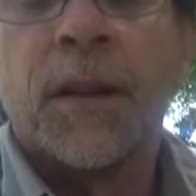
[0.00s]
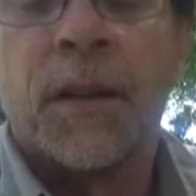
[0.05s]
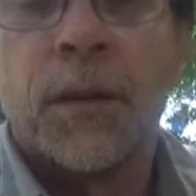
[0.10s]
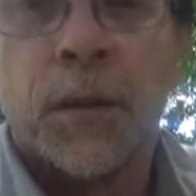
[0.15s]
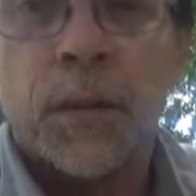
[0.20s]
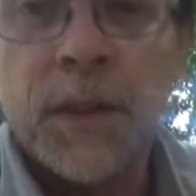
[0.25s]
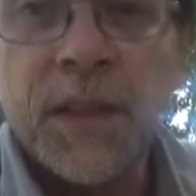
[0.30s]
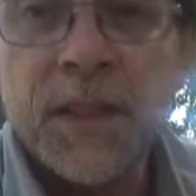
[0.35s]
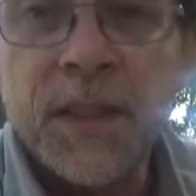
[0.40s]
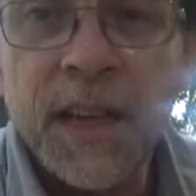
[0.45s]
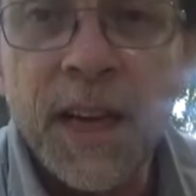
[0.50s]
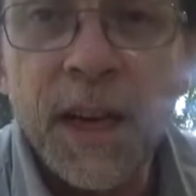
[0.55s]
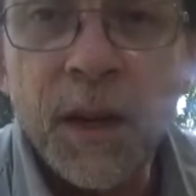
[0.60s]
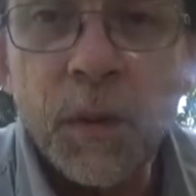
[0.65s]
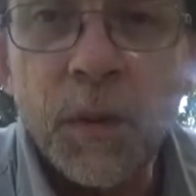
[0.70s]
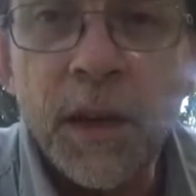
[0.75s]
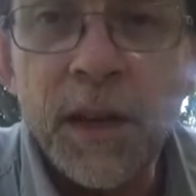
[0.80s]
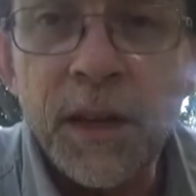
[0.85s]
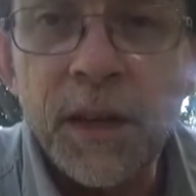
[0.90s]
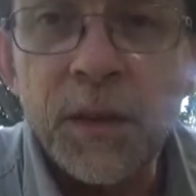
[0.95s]
The reason I
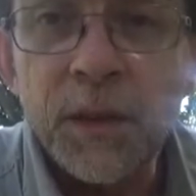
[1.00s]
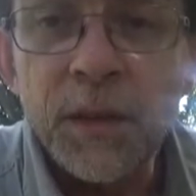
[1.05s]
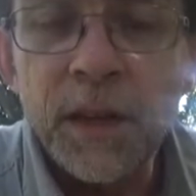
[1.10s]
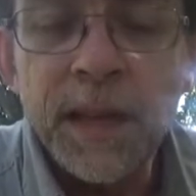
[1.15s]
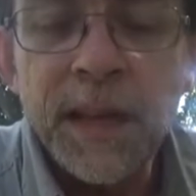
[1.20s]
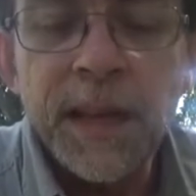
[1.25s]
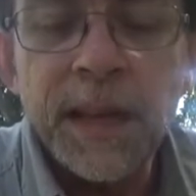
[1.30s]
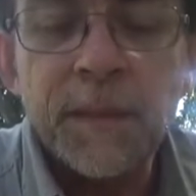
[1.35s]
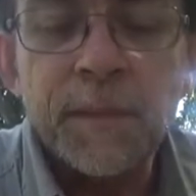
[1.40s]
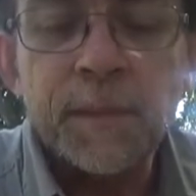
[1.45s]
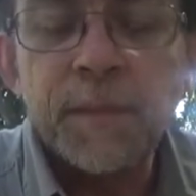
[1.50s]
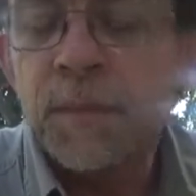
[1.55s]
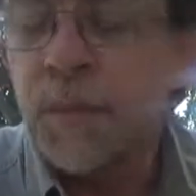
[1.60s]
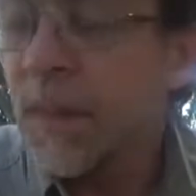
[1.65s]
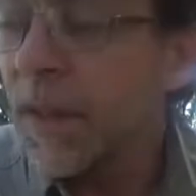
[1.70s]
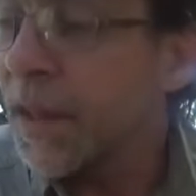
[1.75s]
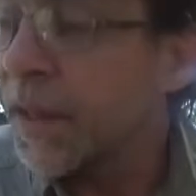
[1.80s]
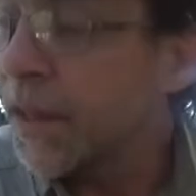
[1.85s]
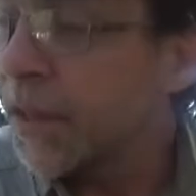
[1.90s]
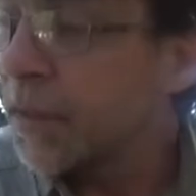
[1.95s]
want to do that
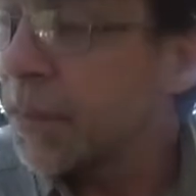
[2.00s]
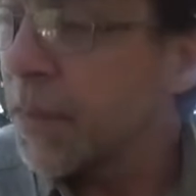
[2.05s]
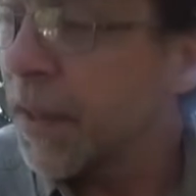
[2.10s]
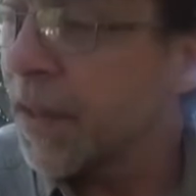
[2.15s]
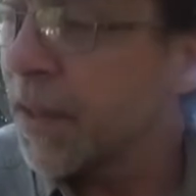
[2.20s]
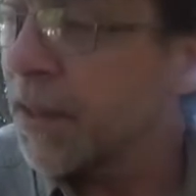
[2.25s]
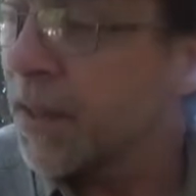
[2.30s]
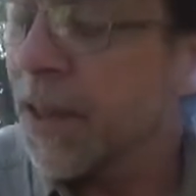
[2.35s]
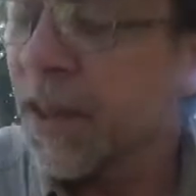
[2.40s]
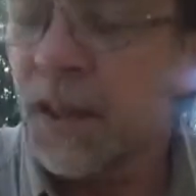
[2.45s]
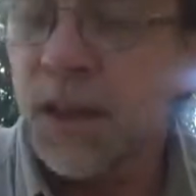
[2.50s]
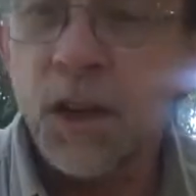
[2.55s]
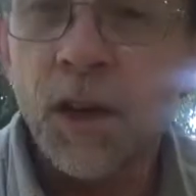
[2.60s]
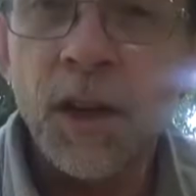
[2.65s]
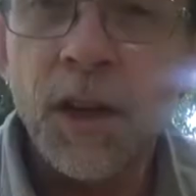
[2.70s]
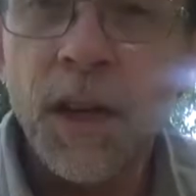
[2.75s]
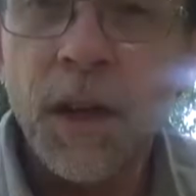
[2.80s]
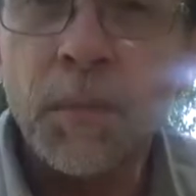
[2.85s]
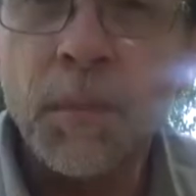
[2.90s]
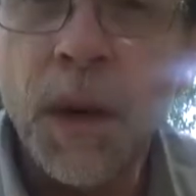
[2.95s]
is because I can
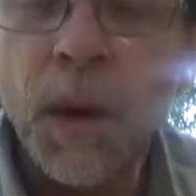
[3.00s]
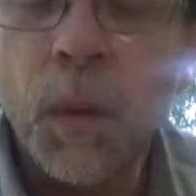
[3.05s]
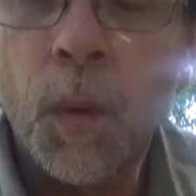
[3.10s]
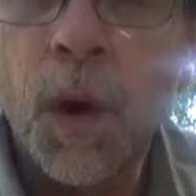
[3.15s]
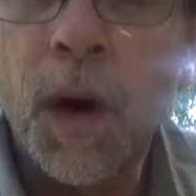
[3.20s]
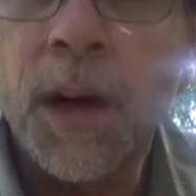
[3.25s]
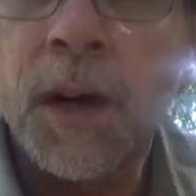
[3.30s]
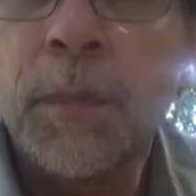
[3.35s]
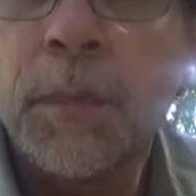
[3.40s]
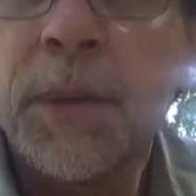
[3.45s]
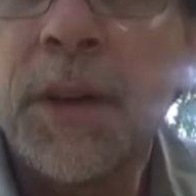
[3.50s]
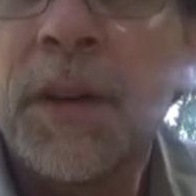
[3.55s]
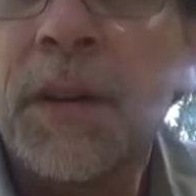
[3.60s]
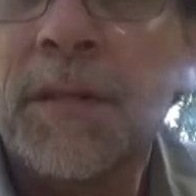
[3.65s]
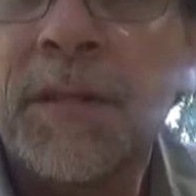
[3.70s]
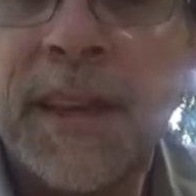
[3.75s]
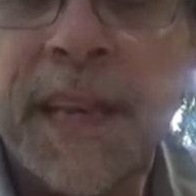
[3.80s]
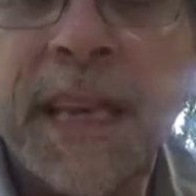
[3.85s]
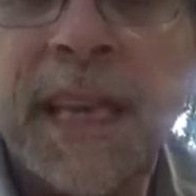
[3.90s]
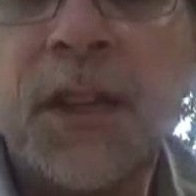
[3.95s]
hook up my water
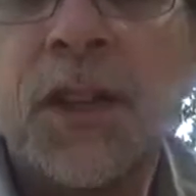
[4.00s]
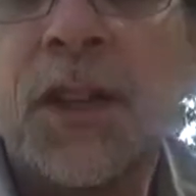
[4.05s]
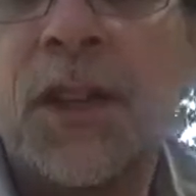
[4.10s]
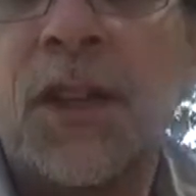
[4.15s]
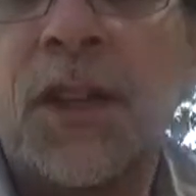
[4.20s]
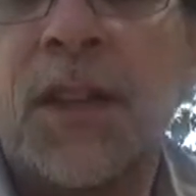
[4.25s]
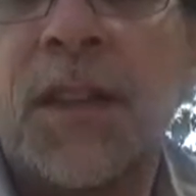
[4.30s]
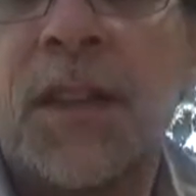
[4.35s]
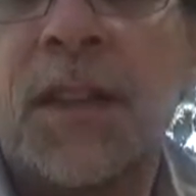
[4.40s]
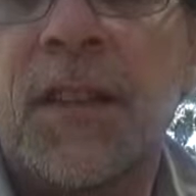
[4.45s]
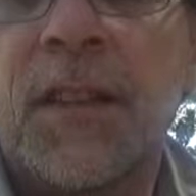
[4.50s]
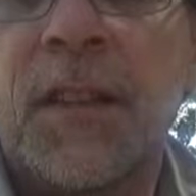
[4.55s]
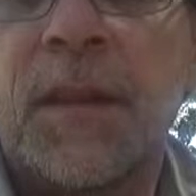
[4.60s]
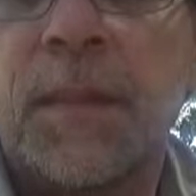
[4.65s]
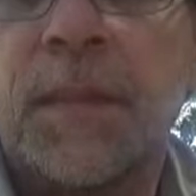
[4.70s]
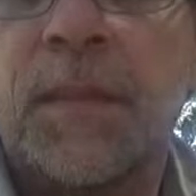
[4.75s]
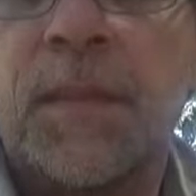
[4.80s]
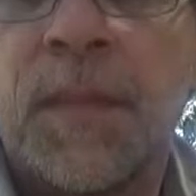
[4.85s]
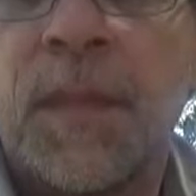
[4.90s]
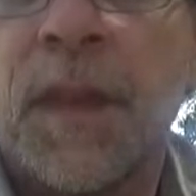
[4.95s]
purification
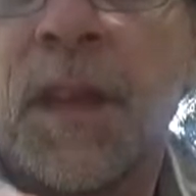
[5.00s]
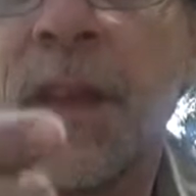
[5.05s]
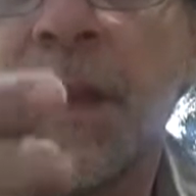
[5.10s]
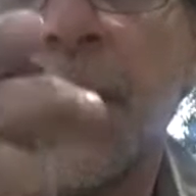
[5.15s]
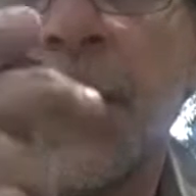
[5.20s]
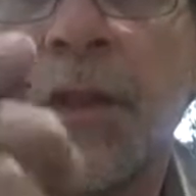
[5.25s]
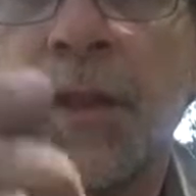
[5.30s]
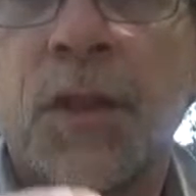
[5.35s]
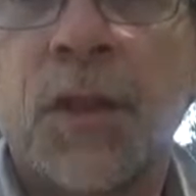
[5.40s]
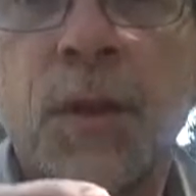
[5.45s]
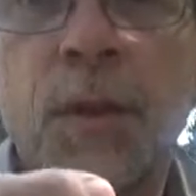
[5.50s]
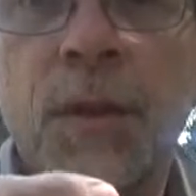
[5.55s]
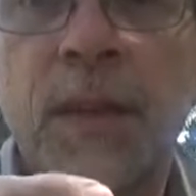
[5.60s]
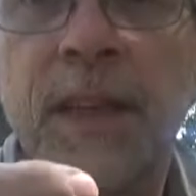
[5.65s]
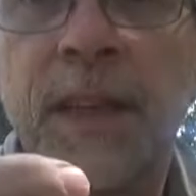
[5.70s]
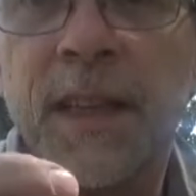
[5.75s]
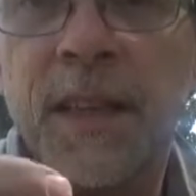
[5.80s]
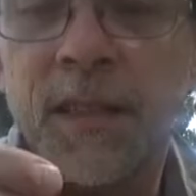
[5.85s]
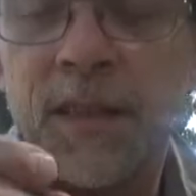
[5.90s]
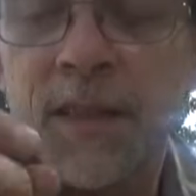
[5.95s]
system to
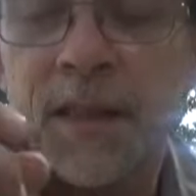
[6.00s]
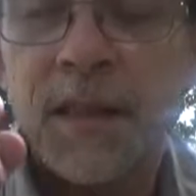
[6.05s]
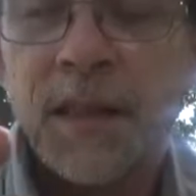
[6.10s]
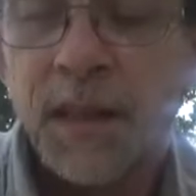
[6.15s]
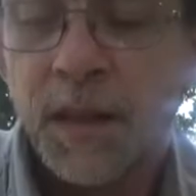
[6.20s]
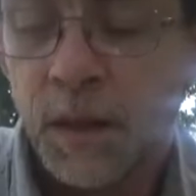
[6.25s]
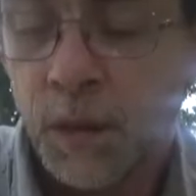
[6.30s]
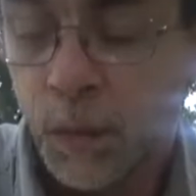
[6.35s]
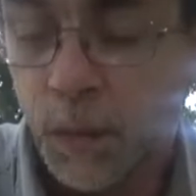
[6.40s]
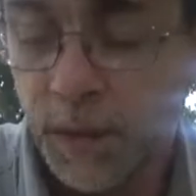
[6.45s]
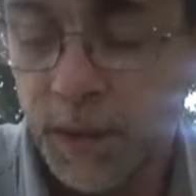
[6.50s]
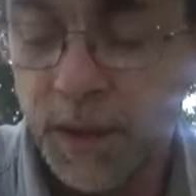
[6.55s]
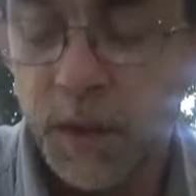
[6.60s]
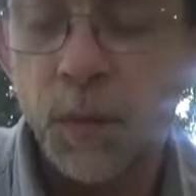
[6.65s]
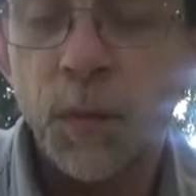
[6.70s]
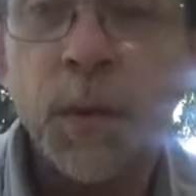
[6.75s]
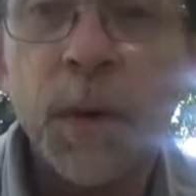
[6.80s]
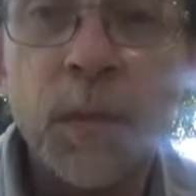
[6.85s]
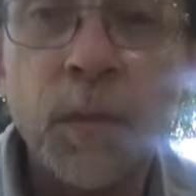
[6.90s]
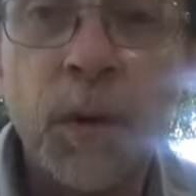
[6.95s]
this
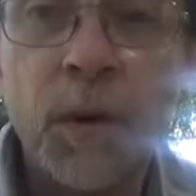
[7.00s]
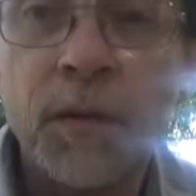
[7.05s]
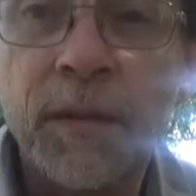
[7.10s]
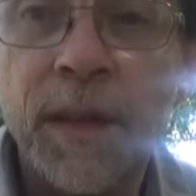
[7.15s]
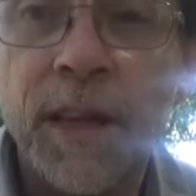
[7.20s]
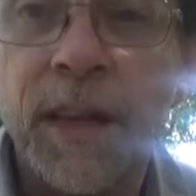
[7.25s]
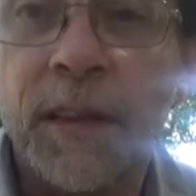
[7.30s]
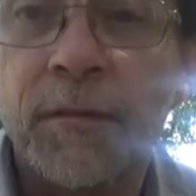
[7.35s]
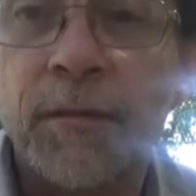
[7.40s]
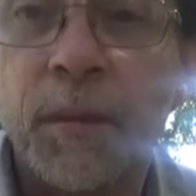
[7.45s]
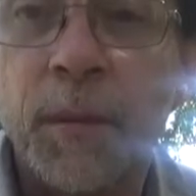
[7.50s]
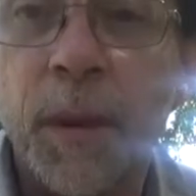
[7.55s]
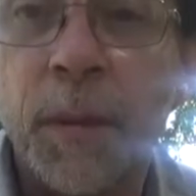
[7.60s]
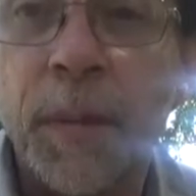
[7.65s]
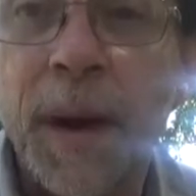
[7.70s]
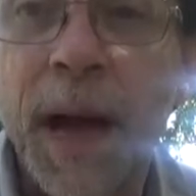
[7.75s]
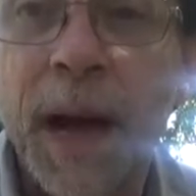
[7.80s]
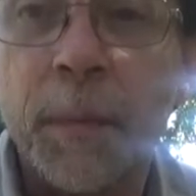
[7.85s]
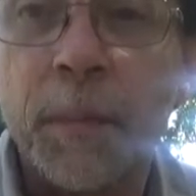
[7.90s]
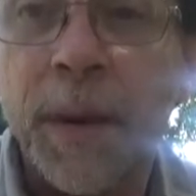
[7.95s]
without removing it from the
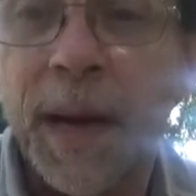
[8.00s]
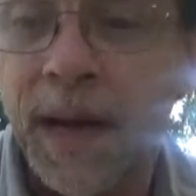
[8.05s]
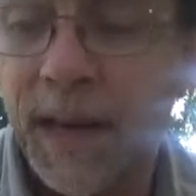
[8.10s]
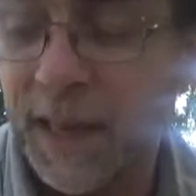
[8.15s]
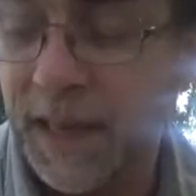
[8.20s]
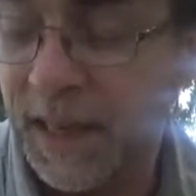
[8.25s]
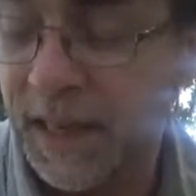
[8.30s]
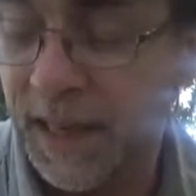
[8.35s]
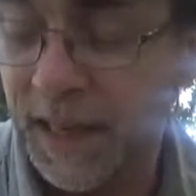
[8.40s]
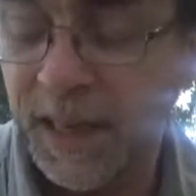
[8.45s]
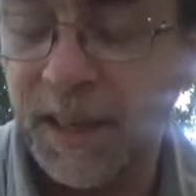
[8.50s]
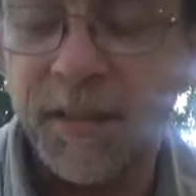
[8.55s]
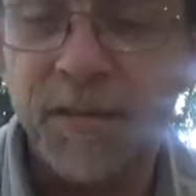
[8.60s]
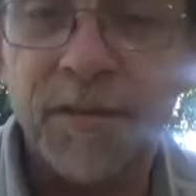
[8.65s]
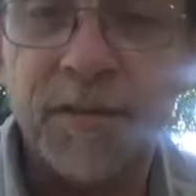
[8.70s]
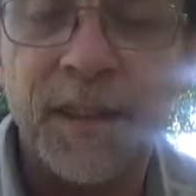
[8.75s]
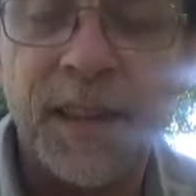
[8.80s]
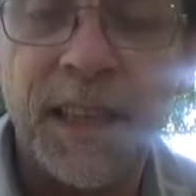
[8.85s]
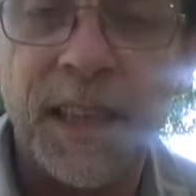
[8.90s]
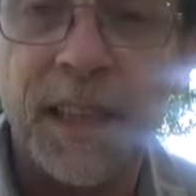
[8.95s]
backpack, and I can
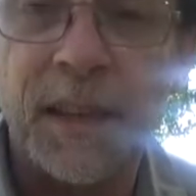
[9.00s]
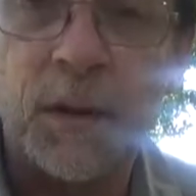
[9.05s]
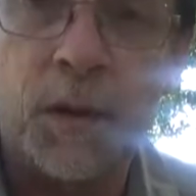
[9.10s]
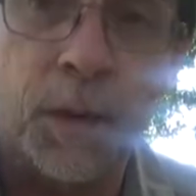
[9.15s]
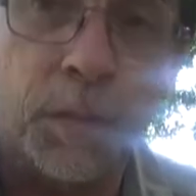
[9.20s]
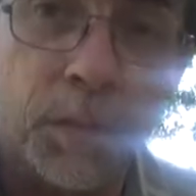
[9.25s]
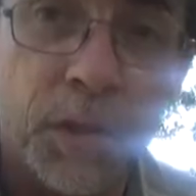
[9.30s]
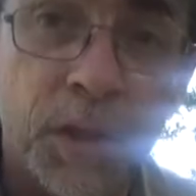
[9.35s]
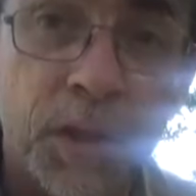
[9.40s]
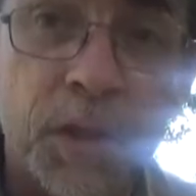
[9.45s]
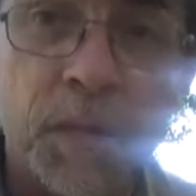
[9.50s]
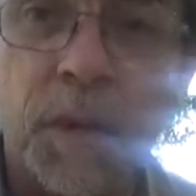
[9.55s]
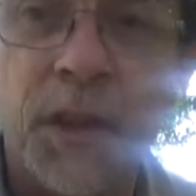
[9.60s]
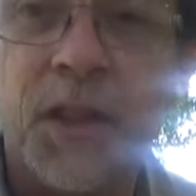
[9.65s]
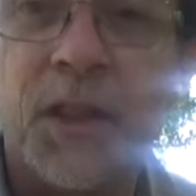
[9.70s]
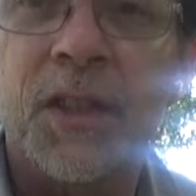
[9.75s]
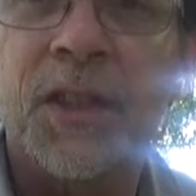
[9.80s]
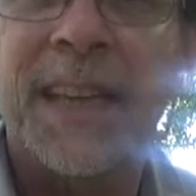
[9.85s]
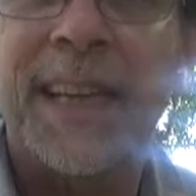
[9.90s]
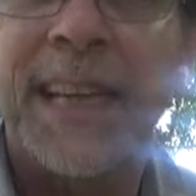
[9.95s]
fill it or put as
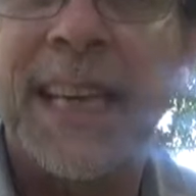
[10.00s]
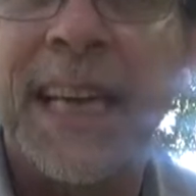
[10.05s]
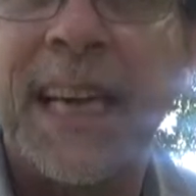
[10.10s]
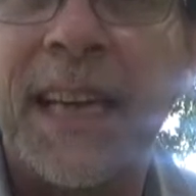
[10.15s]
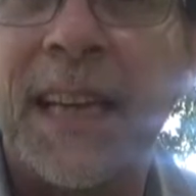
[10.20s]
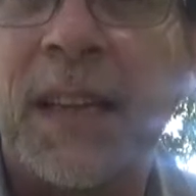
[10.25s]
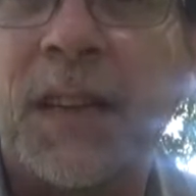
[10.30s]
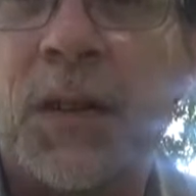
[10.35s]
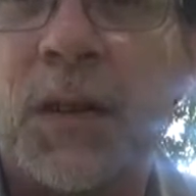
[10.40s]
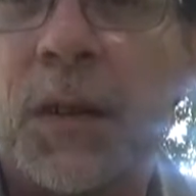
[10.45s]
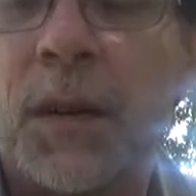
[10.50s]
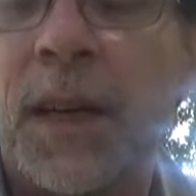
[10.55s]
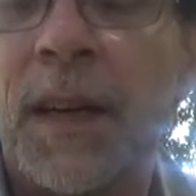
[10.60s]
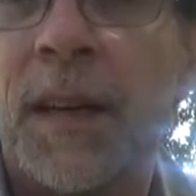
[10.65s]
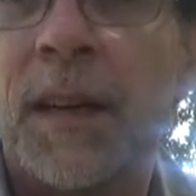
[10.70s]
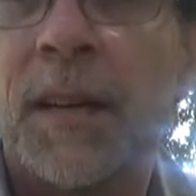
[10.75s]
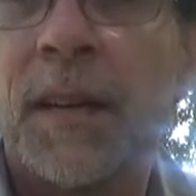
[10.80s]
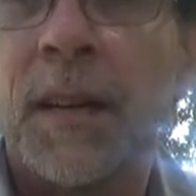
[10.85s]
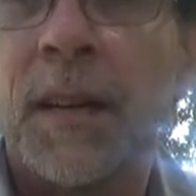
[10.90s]
much as I can into it,